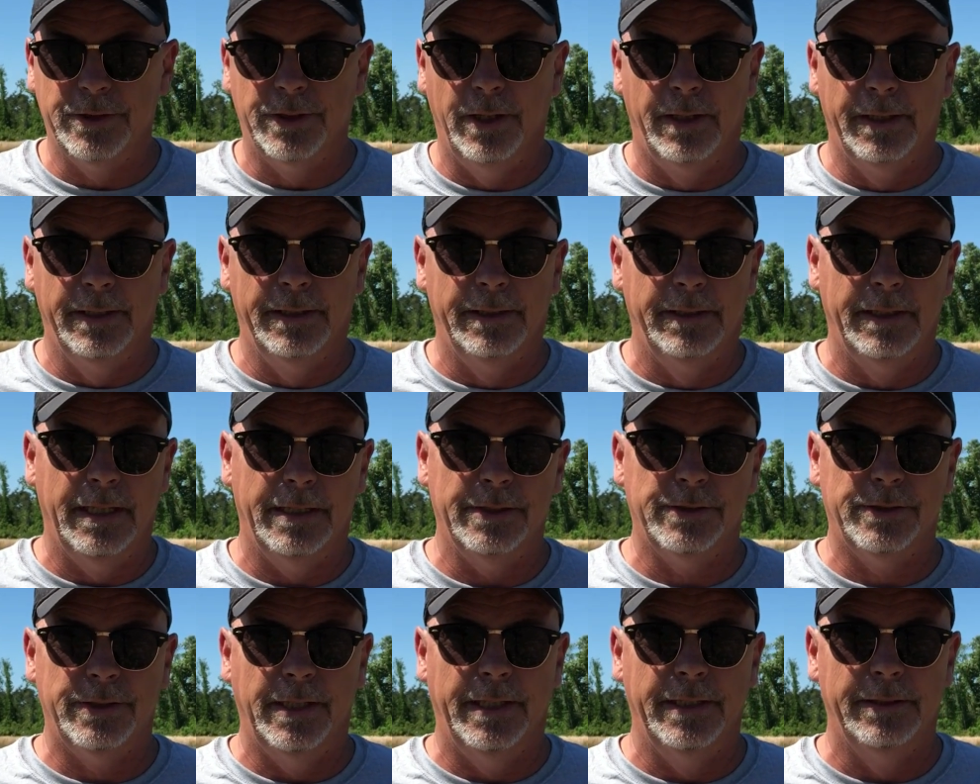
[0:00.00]
got into
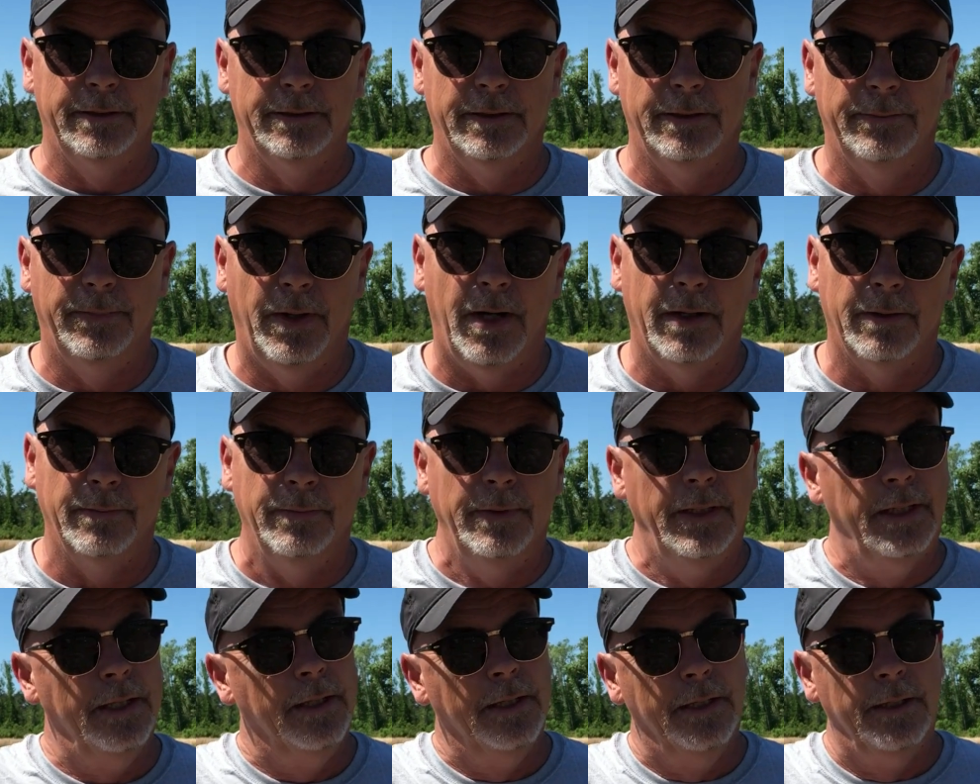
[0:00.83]
that sand in the bottom,
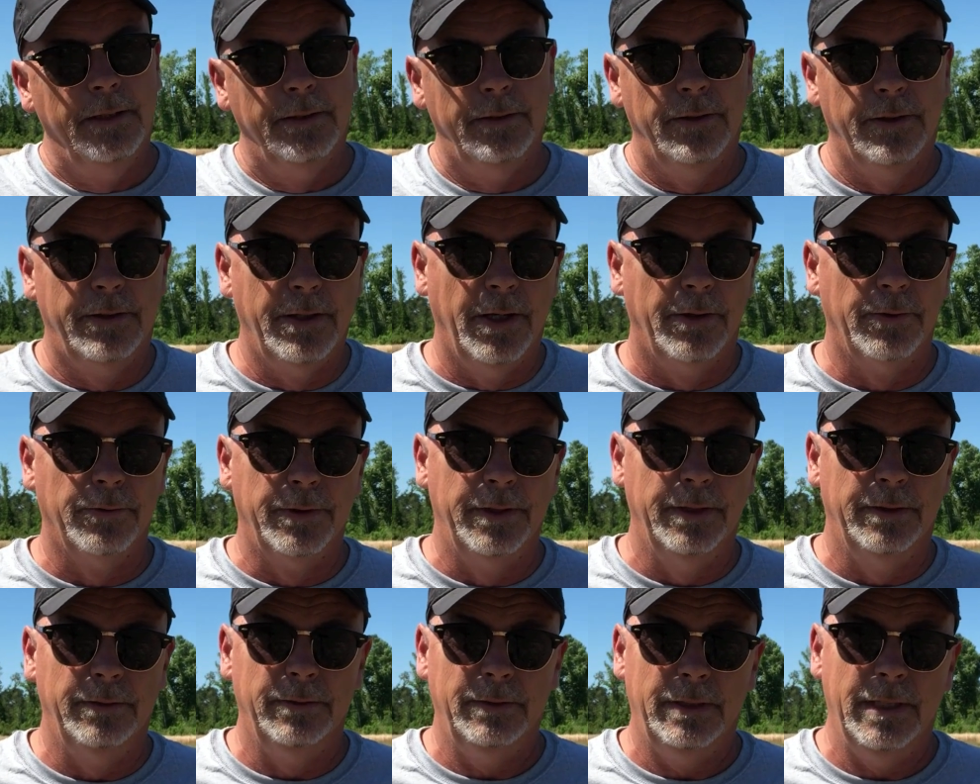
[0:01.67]
the cutter
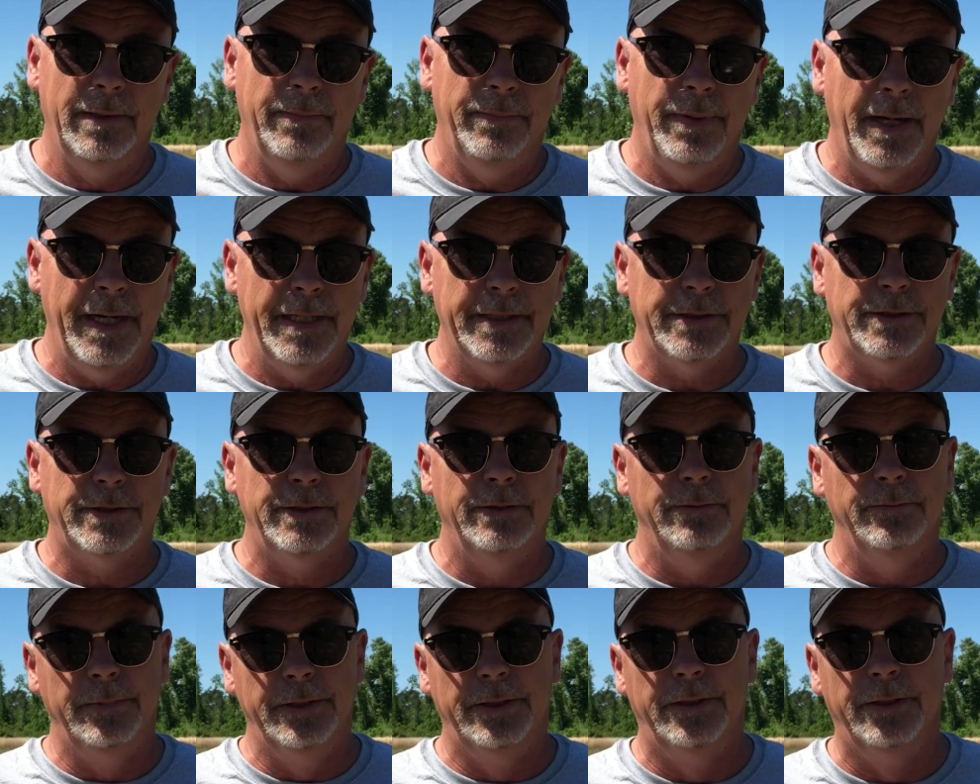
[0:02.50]
didn't get past
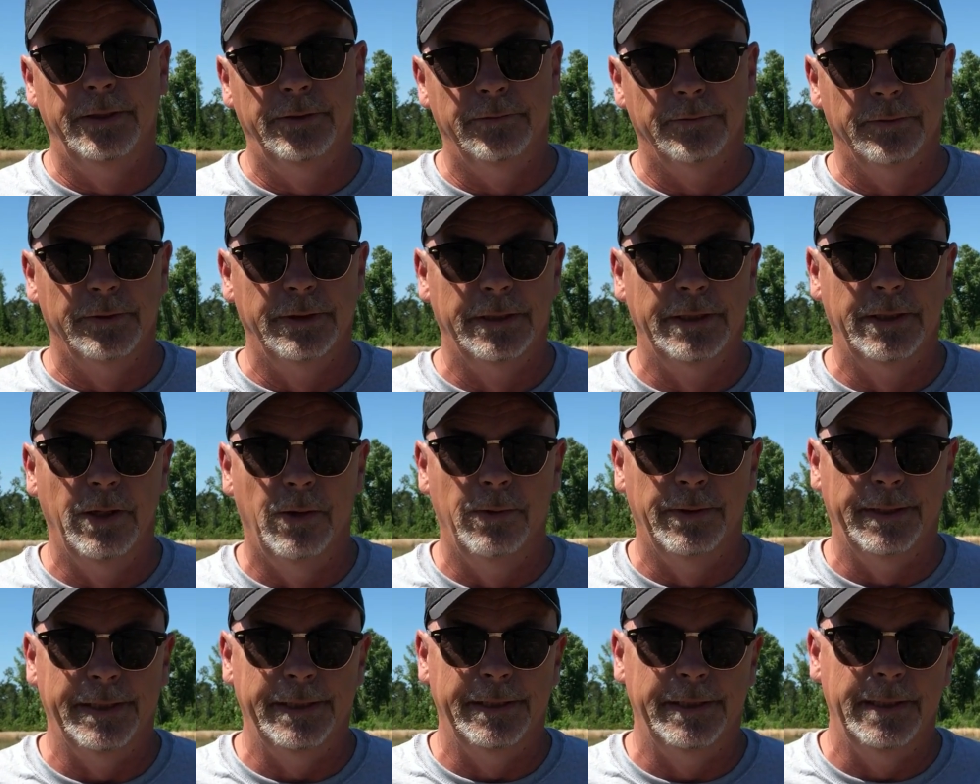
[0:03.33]
it. We couldn't really
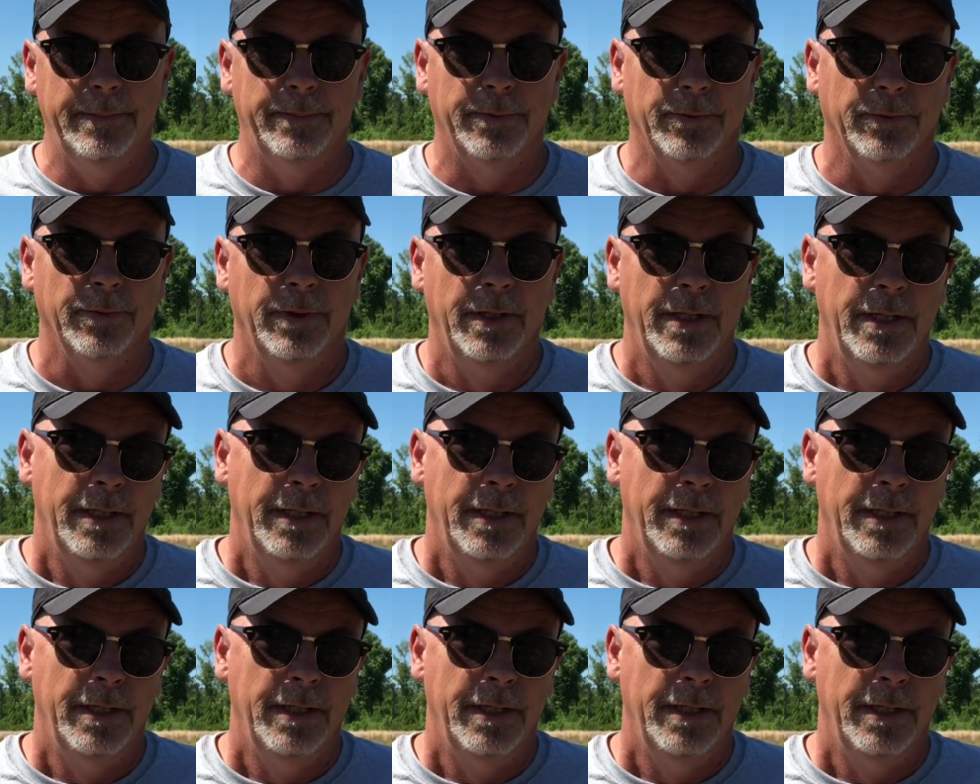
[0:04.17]
go any deeper.